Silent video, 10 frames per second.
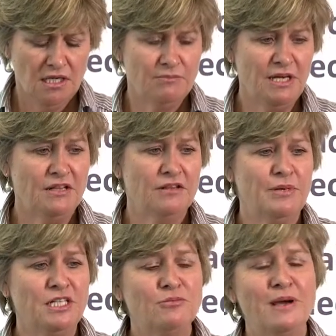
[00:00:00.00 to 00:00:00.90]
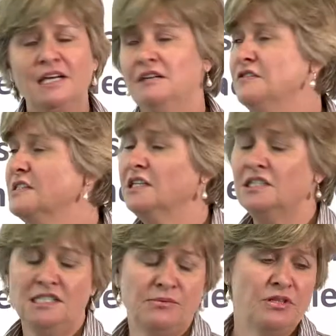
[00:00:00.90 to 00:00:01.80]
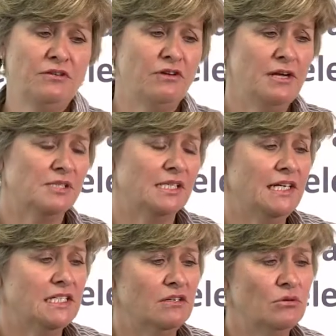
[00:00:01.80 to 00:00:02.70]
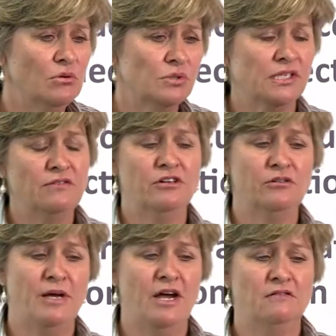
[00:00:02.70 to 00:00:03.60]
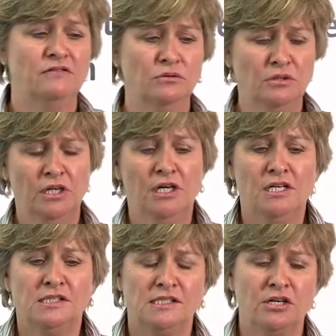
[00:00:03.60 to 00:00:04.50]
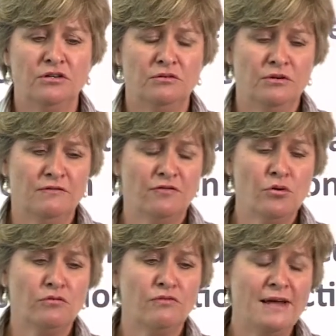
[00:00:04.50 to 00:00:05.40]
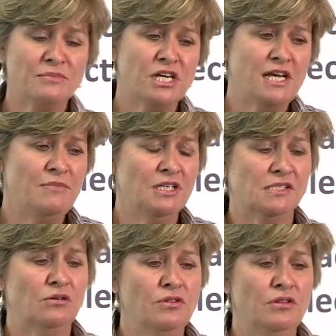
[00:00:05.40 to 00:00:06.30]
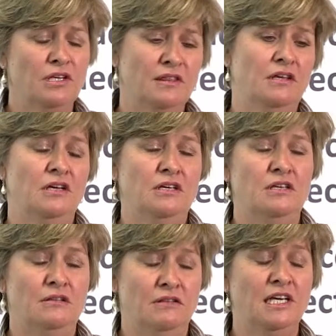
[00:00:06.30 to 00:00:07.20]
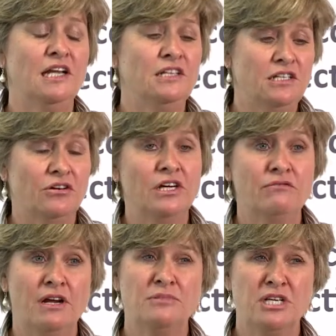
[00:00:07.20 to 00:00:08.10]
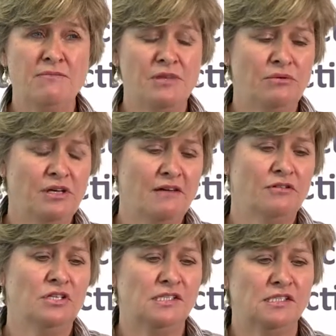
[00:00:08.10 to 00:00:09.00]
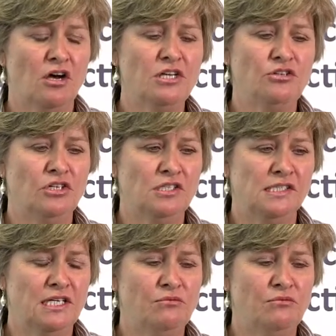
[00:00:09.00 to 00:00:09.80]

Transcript: The benchmarking facilities within RamSelect are also very powerful. So for the RAM team that's on the Kennedy Creek RAM team that we have on this site, you can see